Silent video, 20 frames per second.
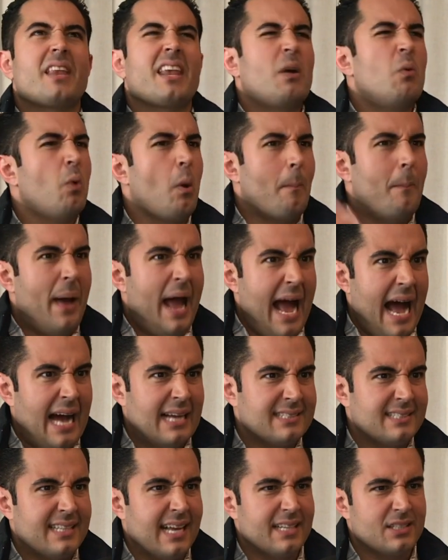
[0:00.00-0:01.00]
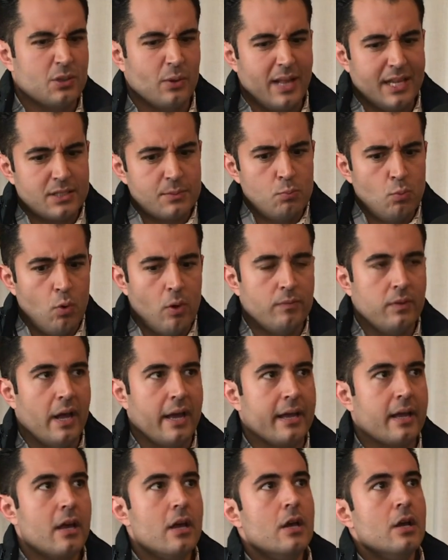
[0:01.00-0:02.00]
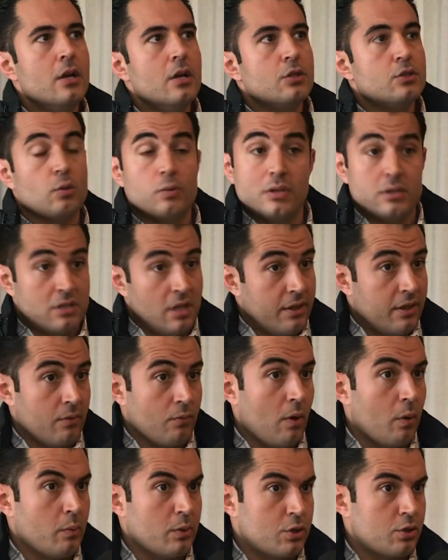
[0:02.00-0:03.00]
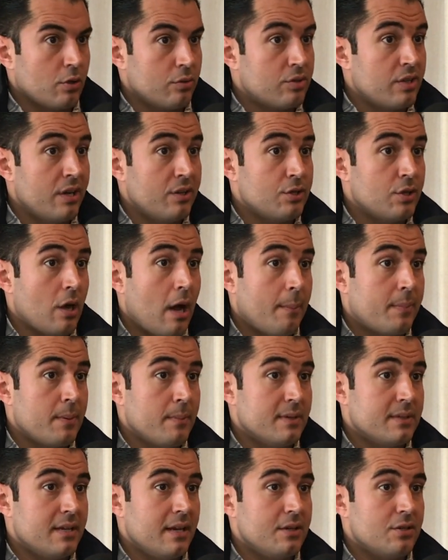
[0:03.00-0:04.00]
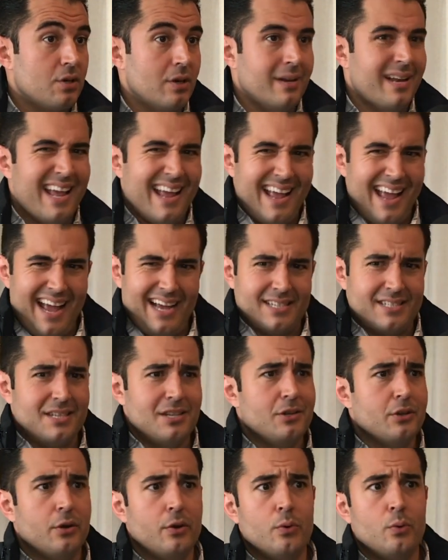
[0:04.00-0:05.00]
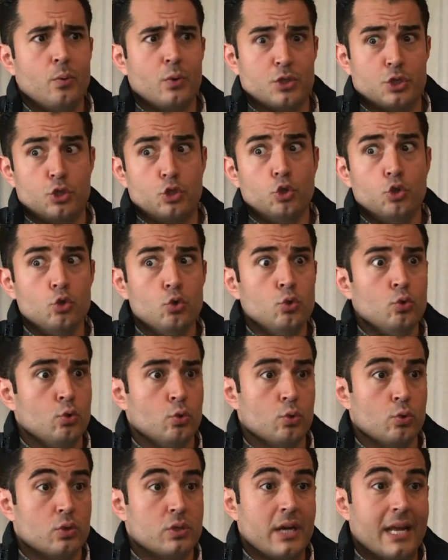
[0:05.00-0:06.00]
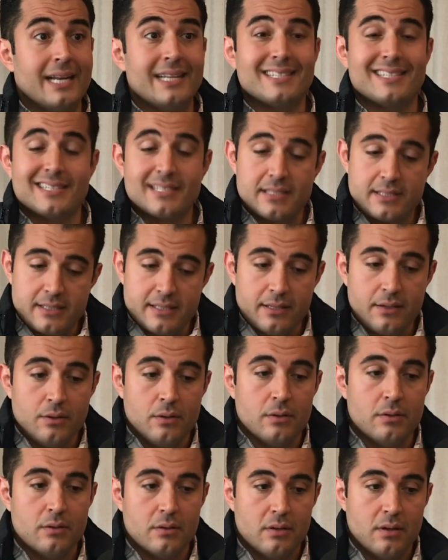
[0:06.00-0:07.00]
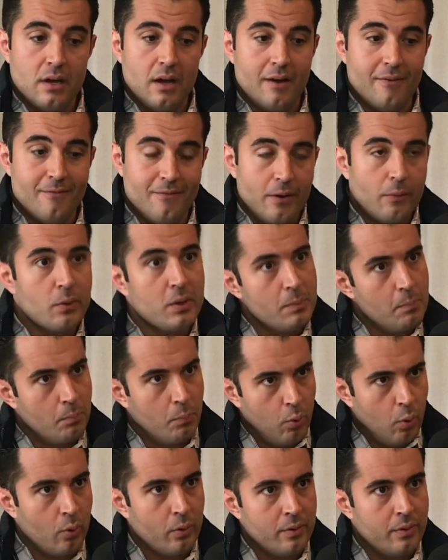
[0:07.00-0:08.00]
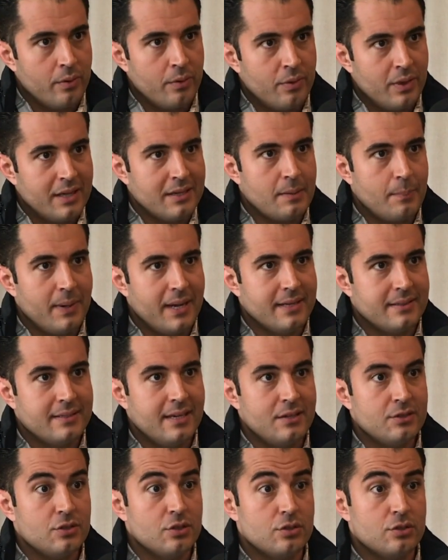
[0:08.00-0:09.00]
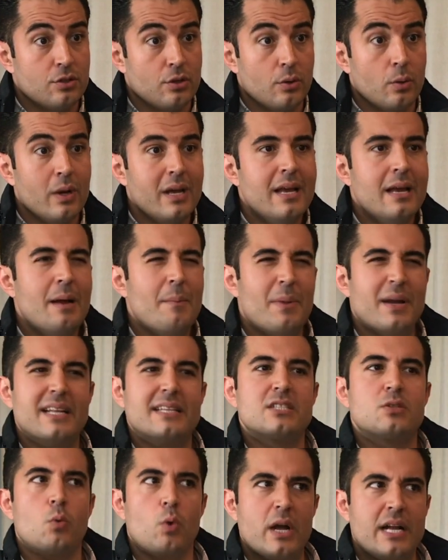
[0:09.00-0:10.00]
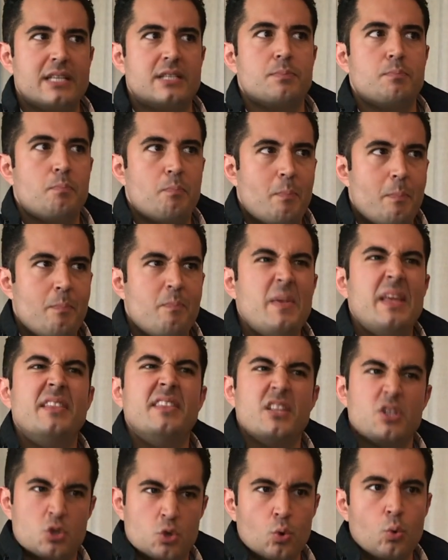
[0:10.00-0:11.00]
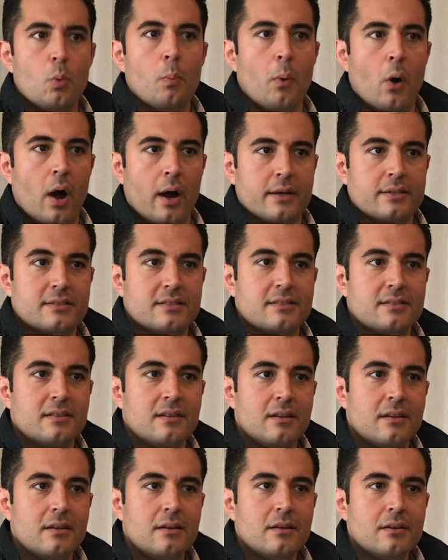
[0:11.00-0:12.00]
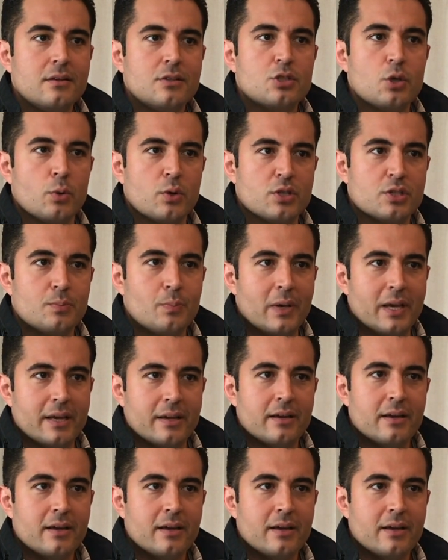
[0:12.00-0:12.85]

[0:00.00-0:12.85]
we're past that. So that's more of like, so there's nothing wrong with search engine optimization. SEO was huge, and it's still a very important thing to pay attention to, but it's in the toolbox, so to speak.